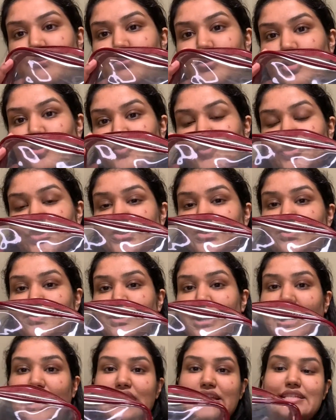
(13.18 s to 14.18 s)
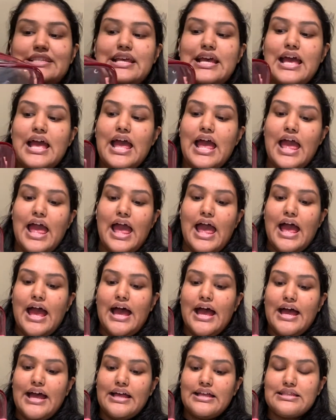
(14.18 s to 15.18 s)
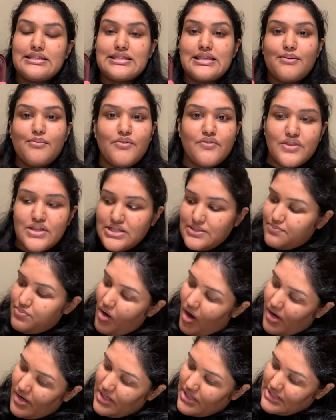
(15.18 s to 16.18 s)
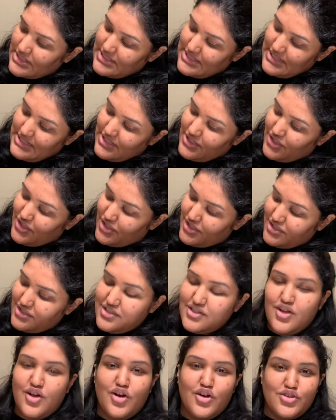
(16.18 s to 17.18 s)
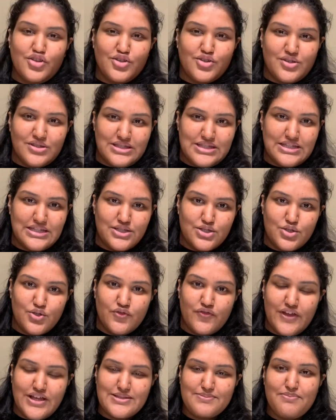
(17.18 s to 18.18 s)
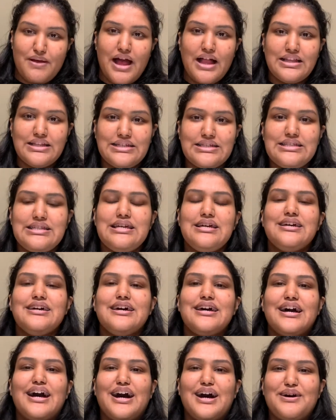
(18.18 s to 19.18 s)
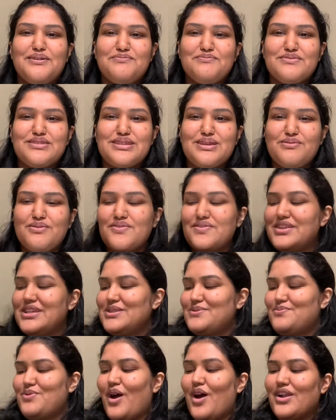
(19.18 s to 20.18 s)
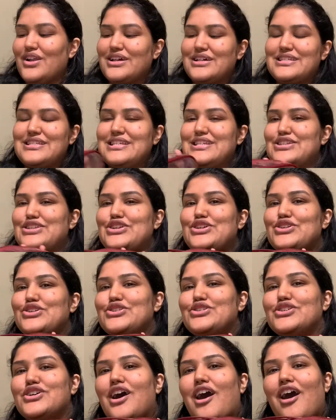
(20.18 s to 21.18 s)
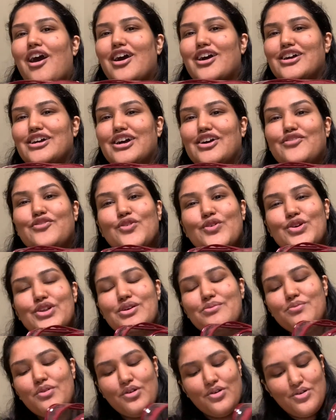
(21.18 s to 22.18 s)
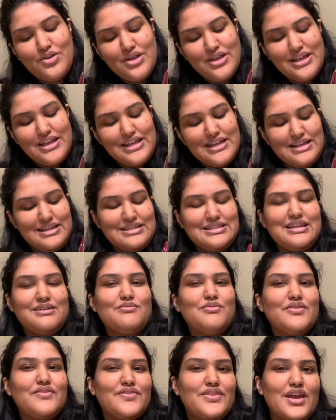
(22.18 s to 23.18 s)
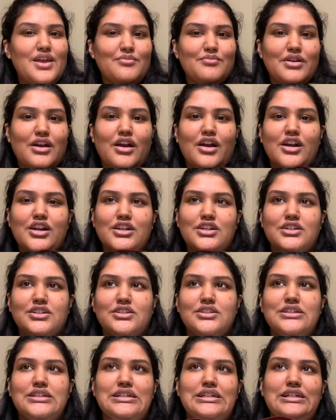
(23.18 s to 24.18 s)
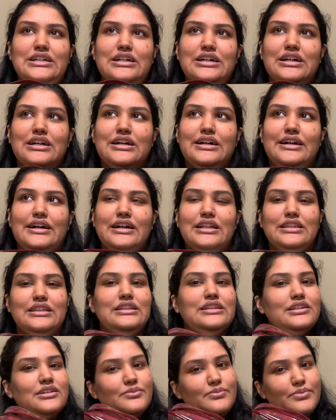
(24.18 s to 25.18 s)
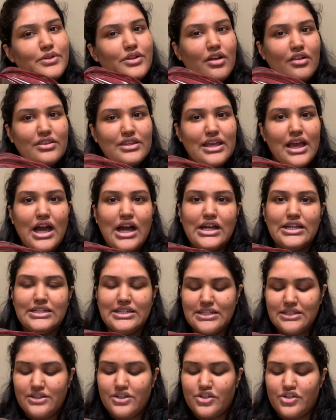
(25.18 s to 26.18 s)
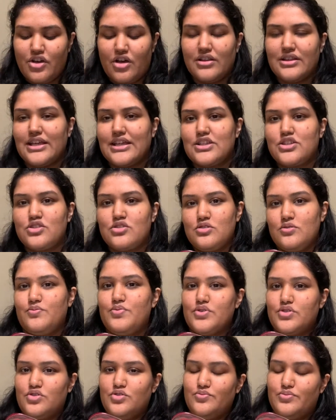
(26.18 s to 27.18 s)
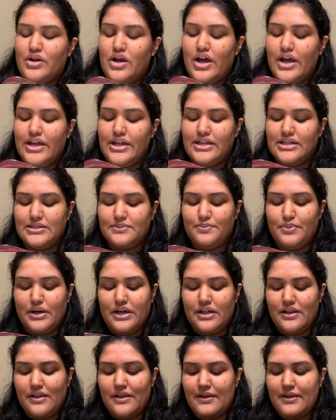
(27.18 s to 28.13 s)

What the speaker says: look for you guys. And some of these products in here, although you can see a Too Faced palette, some of these products in here are affordable. Some of them are a little bit on the high end. They're not like super high end, but